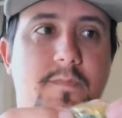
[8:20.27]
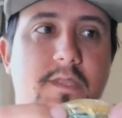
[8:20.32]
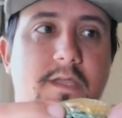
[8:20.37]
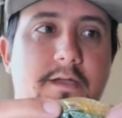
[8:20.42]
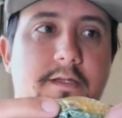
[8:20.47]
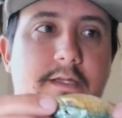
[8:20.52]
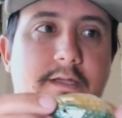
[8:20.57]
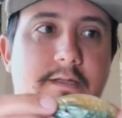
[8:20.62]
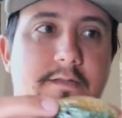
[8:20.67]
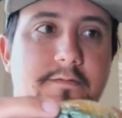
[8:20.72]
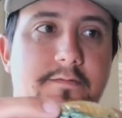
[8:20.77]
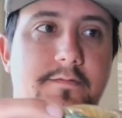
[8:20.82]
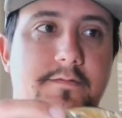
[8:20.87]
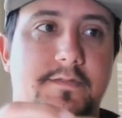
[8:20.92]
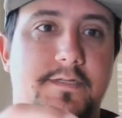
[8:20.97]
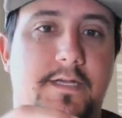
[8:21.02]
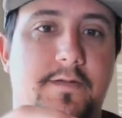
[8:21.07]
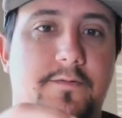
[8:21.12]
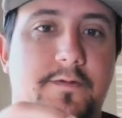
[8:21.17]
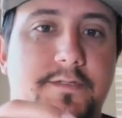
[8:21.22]
Again,
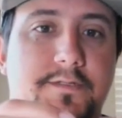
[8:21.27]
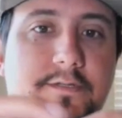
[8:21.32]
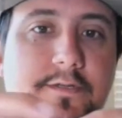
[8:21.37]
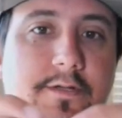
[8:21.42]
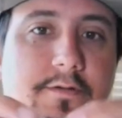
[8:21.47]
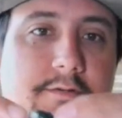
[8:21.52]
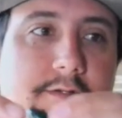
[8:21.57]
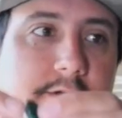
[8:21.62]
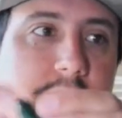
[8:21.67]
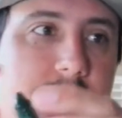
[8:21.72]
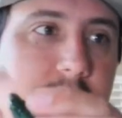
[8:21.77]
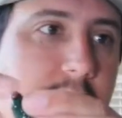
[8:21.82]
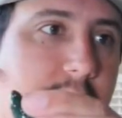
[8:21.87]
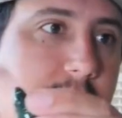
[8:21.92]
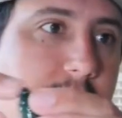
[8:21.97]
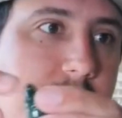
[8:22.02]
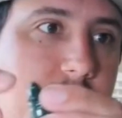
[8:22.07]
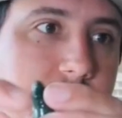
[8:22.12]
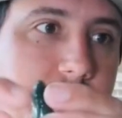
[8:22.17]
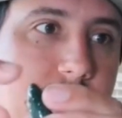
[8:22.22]
sideways, going
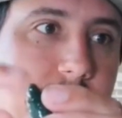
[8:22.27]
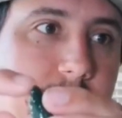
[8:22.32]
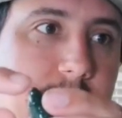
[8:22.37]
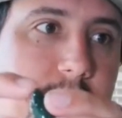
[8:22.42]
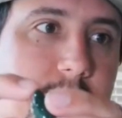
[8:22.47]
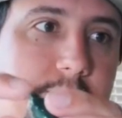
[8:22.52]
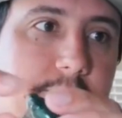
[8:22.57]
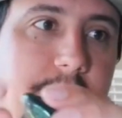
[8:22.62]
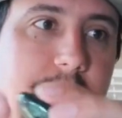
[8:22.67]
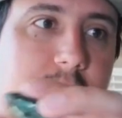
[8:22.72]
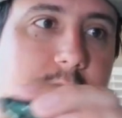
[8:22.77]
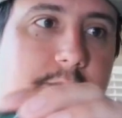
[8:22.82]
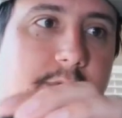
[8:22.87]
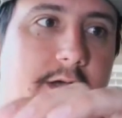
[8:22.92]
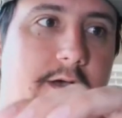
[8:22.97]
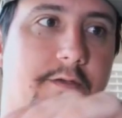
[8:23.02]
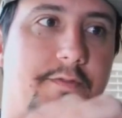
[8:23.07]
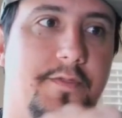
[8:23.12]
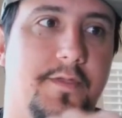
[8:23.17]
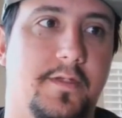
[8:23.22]
in through the
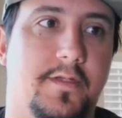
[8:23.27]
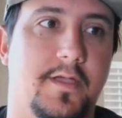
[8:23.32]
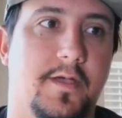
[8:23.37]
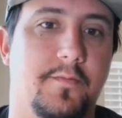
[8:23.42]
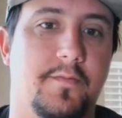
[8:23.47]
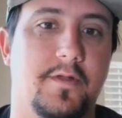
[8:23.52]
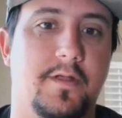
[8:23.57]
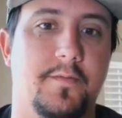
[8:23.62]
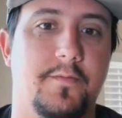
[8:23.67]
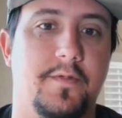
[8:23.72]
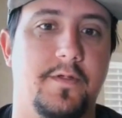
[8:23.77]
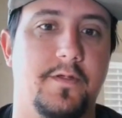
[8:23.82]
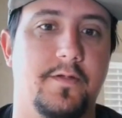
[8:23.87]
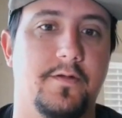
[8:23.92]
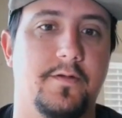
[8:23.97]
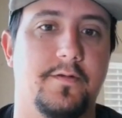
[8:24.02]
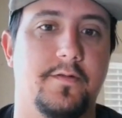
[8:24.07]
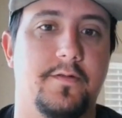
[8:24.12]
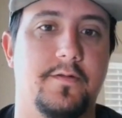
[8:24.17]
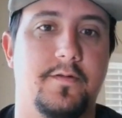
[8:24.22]
mouth and coming up
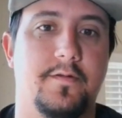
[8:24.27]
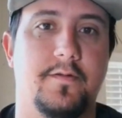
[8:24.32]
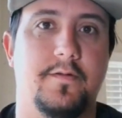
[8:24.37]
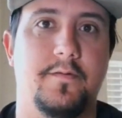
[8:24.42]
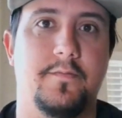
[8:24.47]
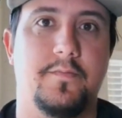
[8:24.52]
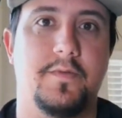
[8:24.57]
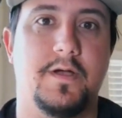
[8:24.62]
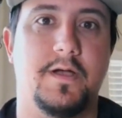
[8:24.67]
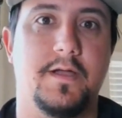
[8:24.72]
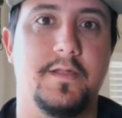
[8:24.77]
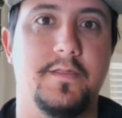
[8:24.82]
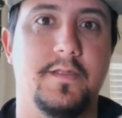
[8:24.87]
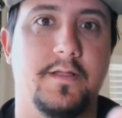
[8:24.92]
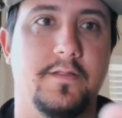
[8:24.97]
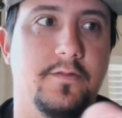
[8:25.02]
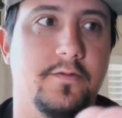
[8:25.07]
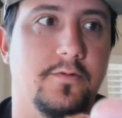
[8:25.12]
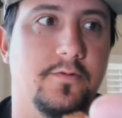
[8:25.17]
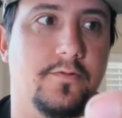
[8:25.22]
here behind
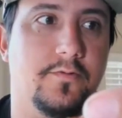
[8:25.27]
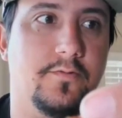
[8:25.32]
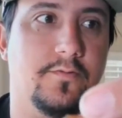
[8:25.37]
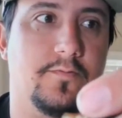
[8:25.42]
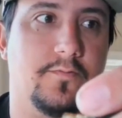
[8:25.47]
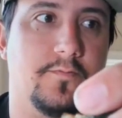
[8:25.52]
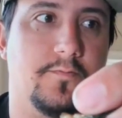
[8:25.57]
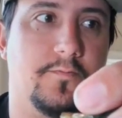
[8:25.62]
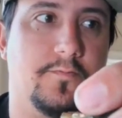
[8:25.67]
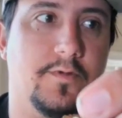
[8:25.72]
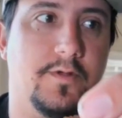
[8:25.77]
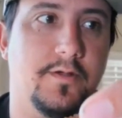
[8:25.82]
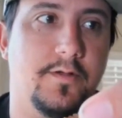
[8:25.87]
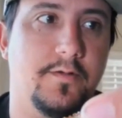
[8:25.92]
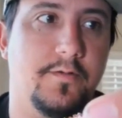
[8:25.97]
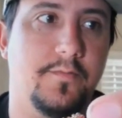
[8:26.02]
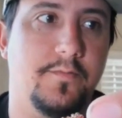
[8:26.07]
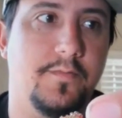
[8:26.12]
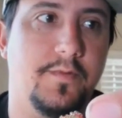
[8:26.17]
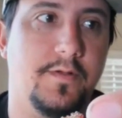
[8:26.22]
that little
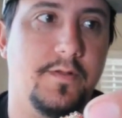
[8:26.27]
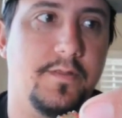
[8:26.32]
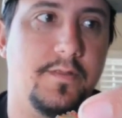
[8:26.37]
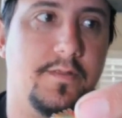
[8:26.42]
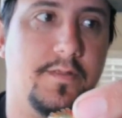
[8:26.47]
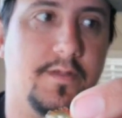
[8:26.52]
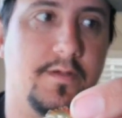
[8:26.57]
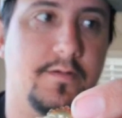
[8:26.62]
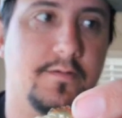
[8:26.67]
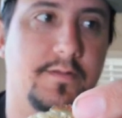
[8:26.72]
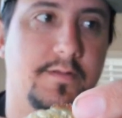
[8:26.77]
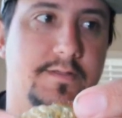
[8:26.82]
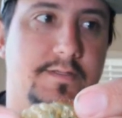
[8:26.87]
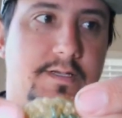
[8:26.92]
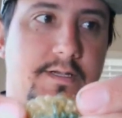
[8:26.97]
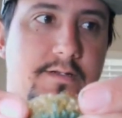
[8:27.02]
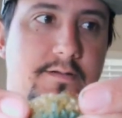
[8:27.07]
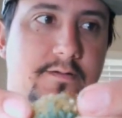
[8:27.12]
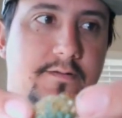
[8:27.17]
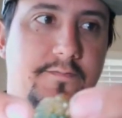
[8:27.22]
rib there on the
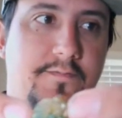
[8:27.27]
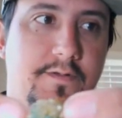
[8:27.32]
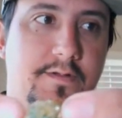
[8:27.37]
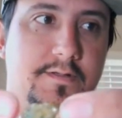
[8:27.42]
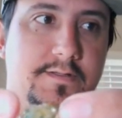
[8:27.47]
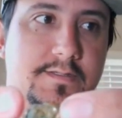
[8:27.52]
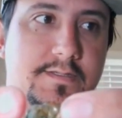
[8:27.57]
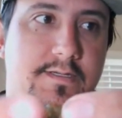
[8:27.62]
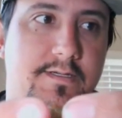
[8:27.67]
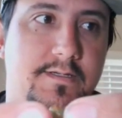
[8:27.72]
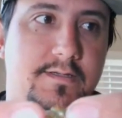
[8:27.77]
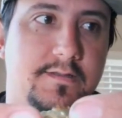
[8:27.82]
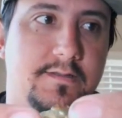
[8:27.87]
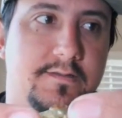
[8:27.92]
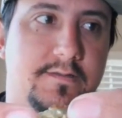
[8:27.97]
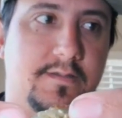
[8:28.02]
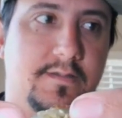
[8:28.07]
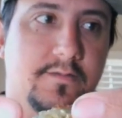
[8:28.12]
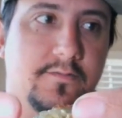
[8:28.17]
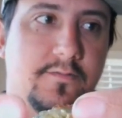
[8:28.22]
tail. If you can see it,
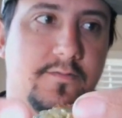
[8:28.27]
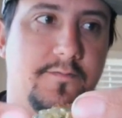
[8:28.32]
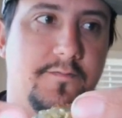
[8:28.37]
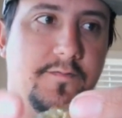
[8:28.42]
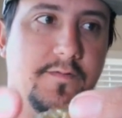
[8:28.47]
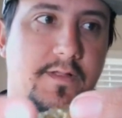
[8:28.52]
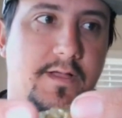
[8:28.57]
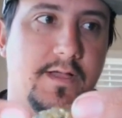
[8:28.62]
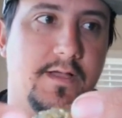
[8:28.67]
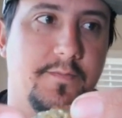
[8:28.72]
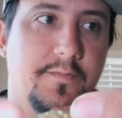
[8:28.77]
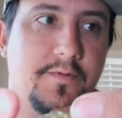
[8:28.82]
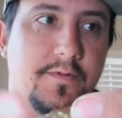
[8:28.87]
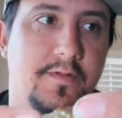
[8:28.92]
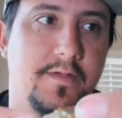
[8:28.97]
it's like a little flap.